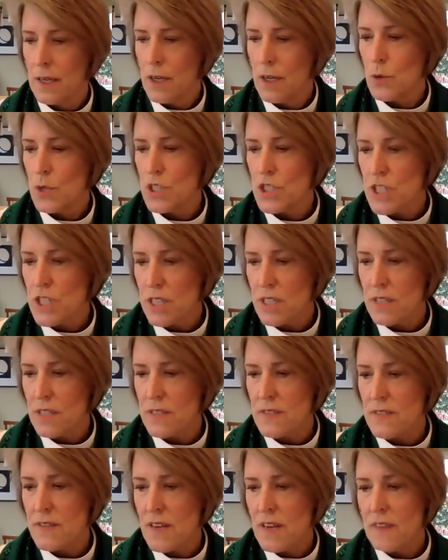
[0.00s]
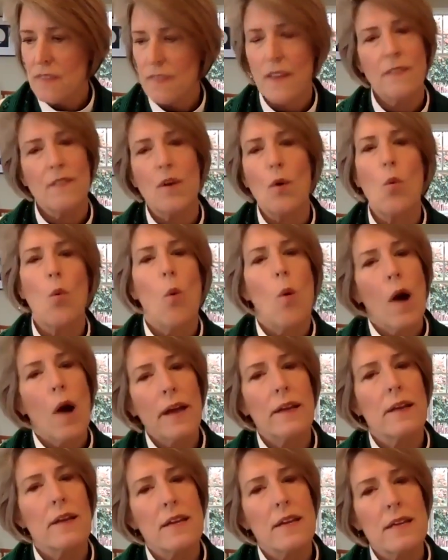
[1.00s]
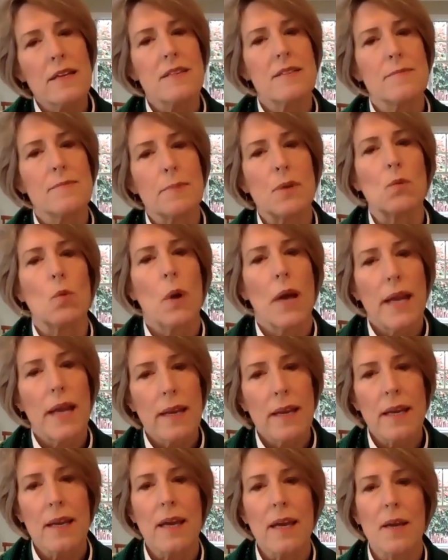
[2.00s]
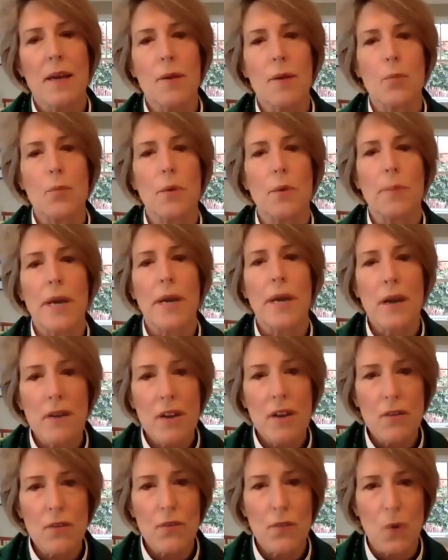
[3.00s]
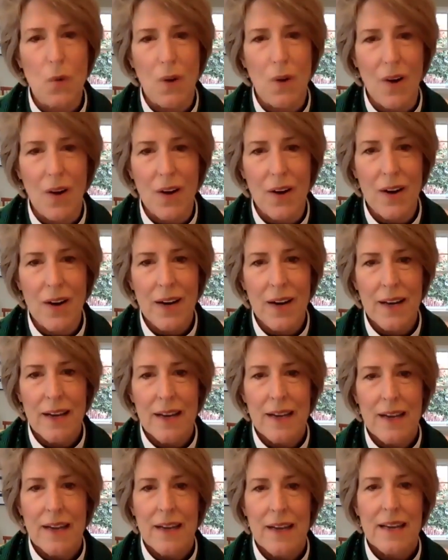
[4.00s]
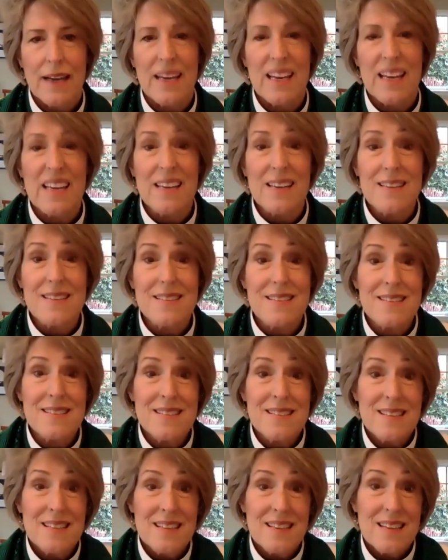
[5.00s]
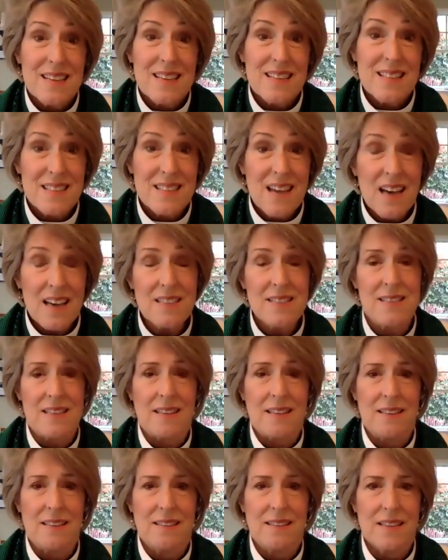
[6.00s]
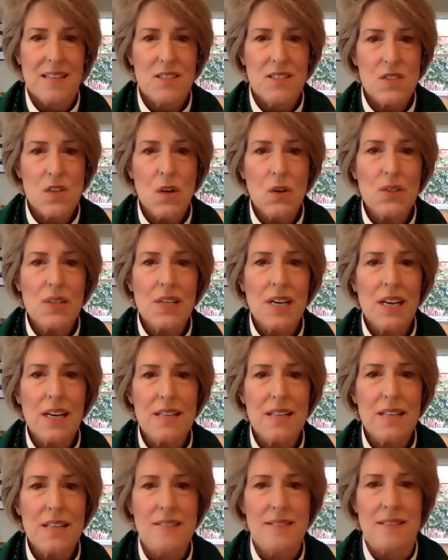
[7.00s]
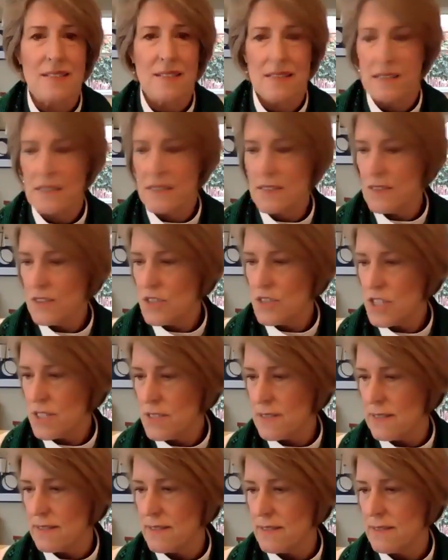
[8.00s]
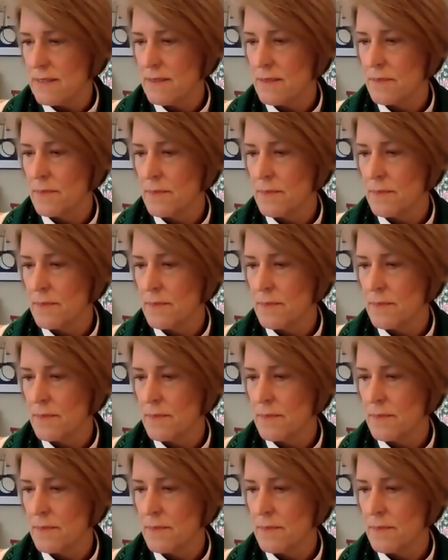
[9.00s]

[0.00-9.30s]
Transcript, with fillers: which is that the one he's been waiting and preparing for is his cousin, his own cousin, Jesus.